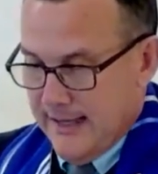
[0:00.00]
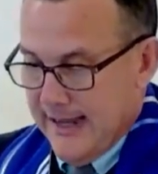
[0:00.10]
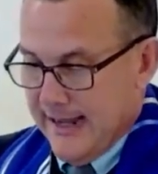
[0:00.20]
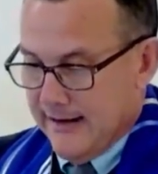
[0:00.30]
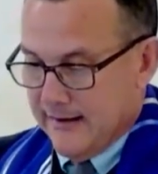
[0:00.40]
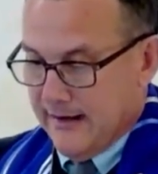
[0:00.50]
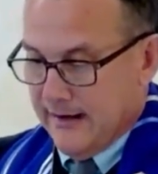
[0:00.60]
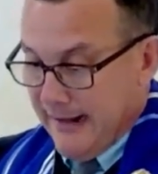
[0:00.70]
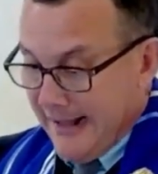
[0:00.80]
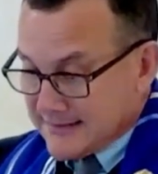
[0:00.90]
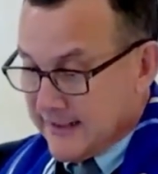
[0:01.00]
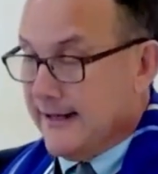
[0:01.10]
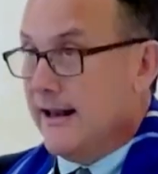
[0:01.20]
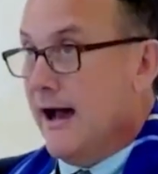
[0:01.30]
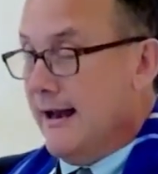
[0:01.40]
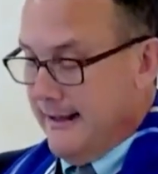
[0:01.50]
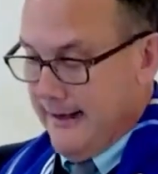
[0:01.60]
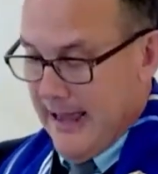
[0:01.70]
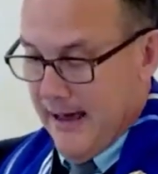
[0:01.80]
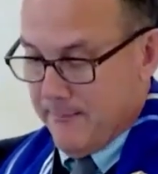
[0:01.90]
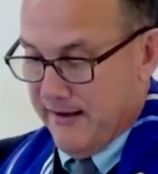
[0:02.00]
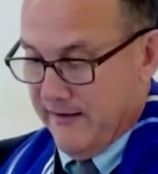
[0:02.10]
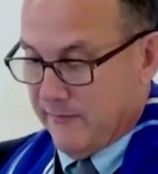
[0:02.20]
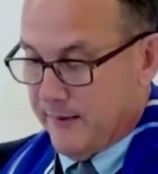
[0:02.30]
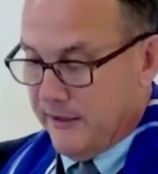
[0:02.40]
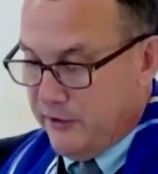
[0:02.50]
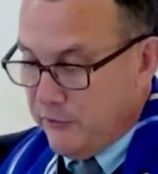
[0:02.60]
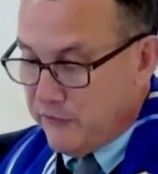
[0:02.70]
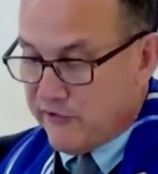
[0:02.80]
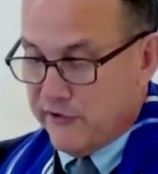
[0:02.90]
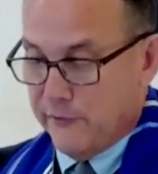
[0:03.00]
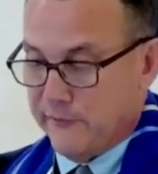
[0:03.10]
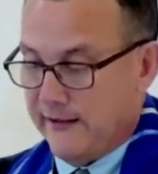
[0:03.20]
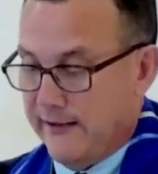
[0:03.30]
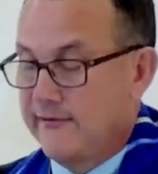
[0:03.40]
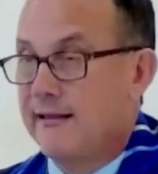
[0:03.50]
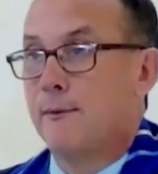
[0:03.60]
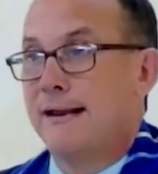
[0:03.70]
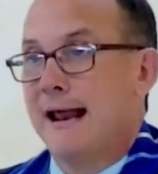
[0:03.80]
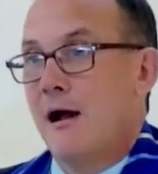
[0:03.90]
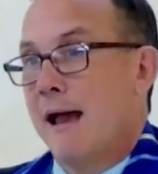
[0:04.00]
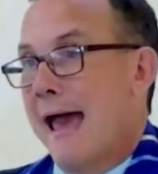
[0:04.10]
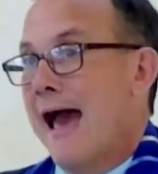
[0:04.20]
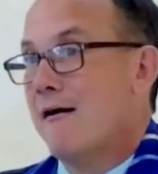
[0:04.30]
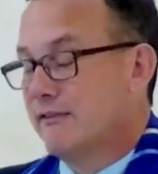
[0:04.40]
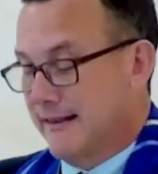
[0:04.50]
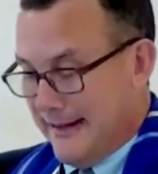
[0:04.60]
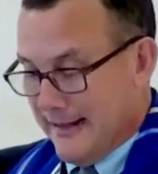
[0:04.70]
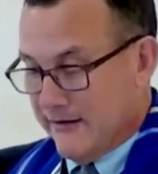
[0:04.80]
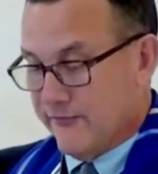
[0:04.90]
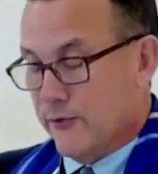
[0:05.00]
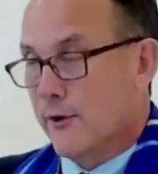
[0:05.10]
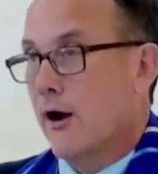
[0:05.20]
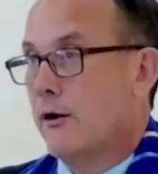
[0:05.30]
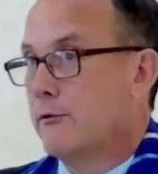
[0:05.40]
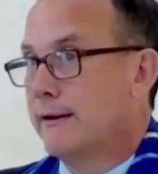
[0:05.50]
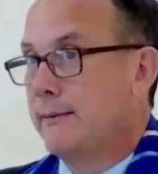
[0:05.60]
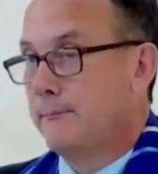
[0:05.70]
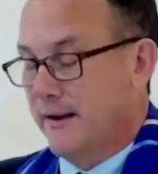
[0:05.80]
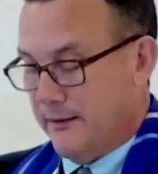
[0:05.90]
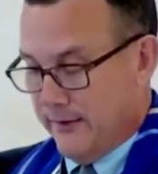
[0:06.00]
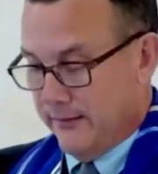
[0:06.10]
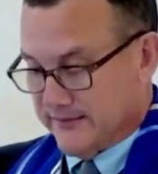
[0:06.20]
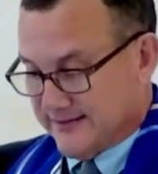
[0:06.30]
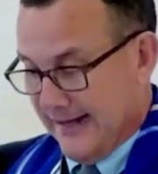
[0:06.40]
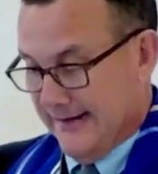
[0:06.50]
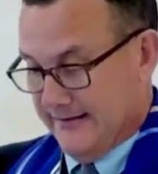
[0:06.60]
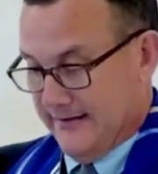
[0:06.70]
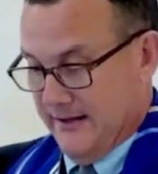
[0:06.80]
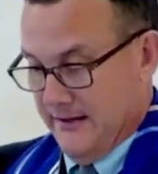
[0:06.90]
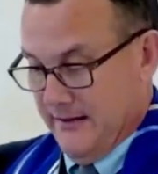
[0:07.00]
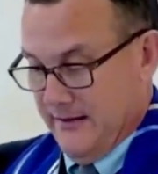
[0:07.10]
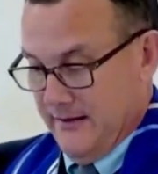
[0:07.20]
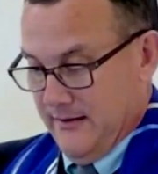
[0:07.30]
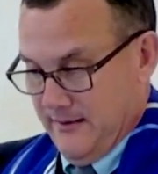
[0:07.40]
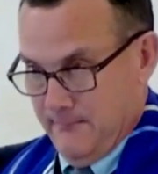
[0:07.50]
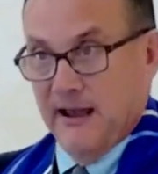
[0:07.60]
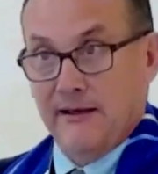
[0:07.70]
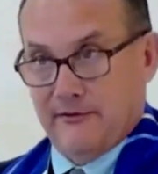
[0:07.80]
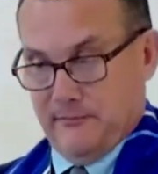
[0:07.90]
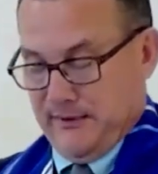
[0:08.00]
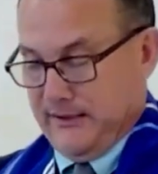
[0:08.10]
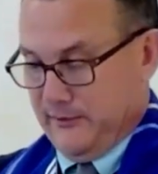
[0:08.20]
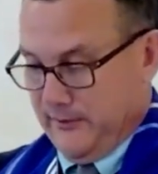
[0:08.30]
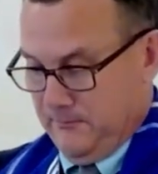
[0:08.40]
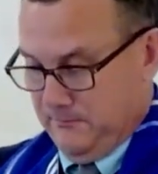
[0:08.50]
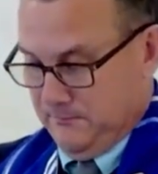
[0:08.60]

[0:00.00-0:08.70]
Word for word: And lastly, not in happenings, but huge news is that we now have land for our green burial site. Yes, we do it.